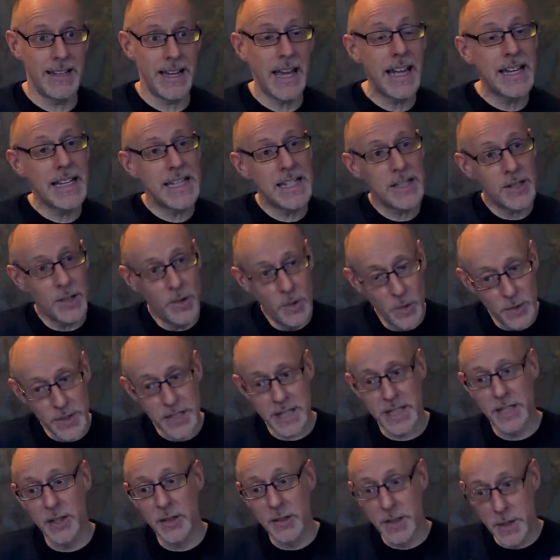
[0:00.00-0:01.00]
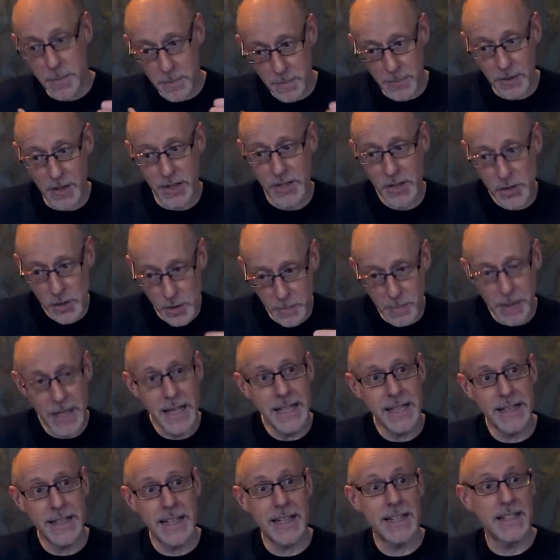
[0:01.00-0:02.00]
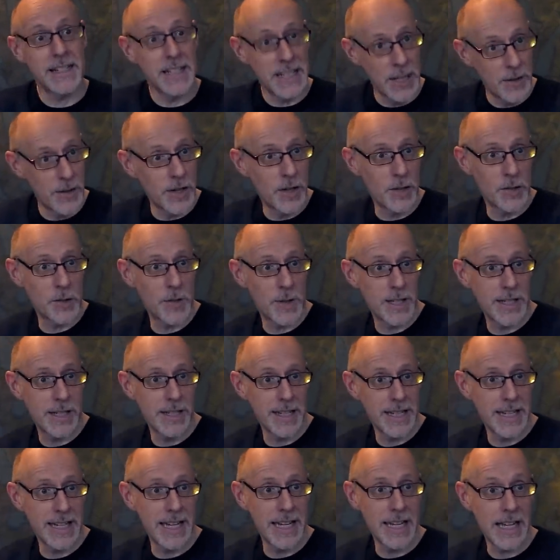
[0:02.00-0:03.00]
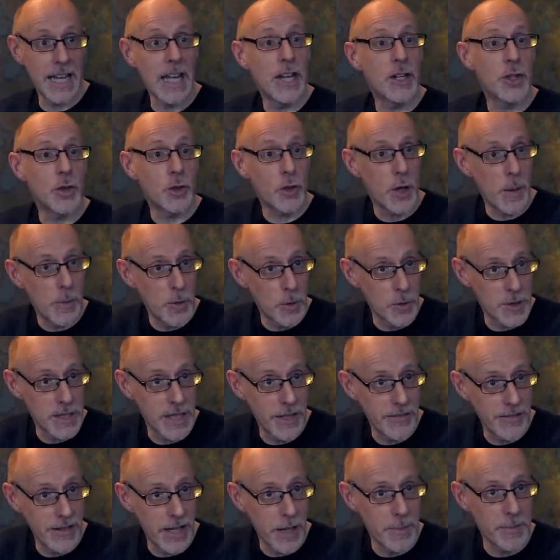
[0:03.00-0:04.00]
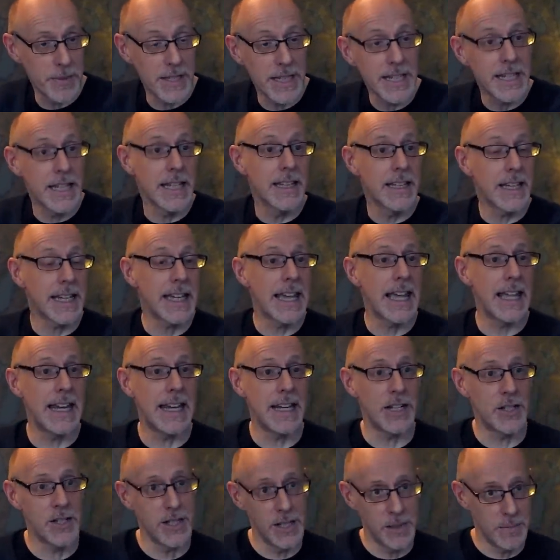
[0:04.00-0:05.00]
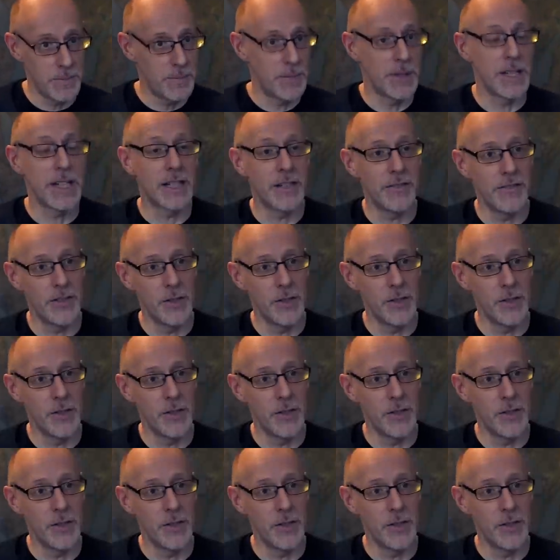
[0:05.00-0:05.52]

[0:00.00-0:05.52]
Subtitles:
and it's also the price you pay then to go along to a psychic and trip yourself up thinking they can actually predict the